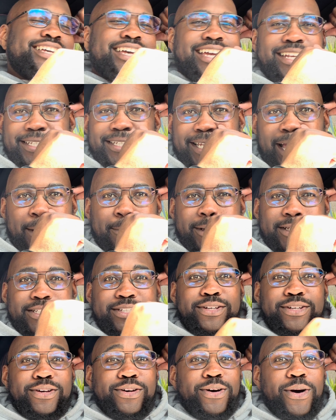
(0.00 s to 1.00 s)
Yeah, this app
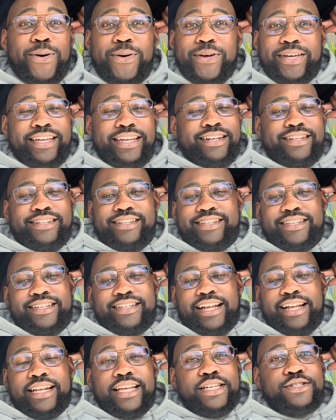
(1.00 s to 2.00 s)
is goated.
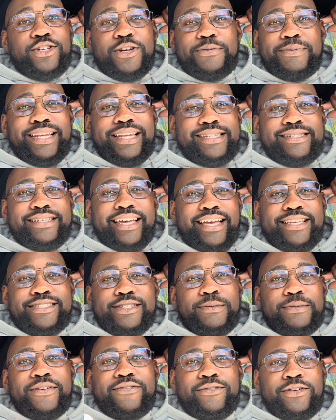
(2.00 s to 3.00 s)
There's so many
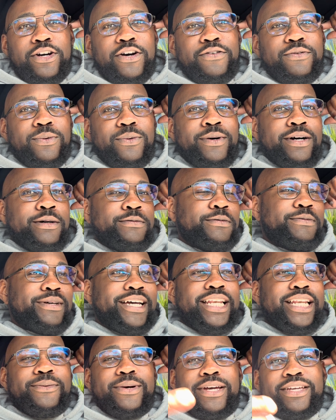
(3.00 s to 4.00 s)
settings, I'm even overwhelmed.
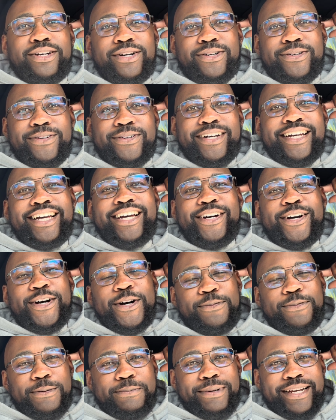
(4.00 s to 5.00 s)
But anyway, yo,
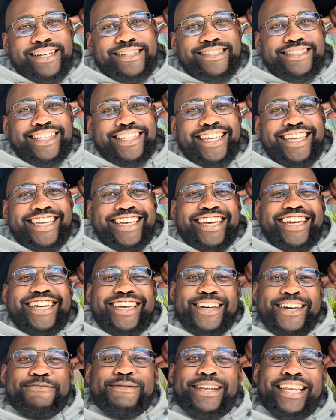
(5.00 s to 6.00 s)
hope you're blessed.
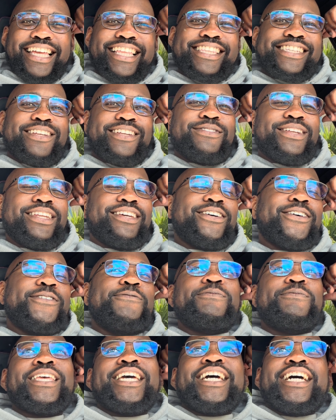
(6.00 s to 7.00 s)
A minute into the
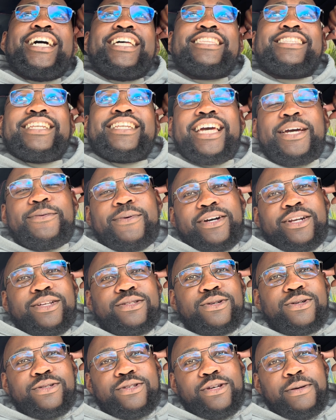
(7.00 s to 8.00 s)
video. Today we're going
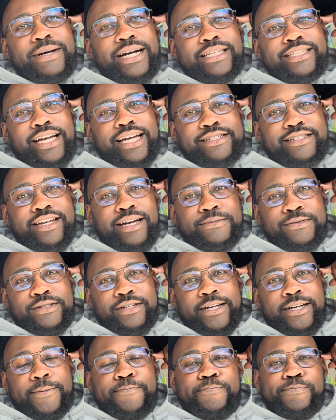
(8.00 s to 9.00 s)
to talk to you about dash cams,
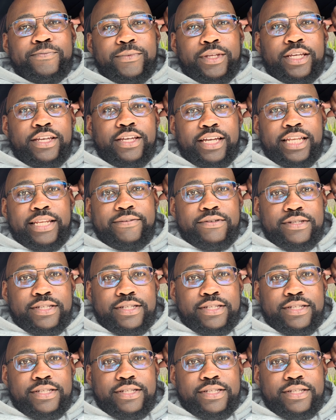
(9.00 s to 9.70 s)
yeah? You can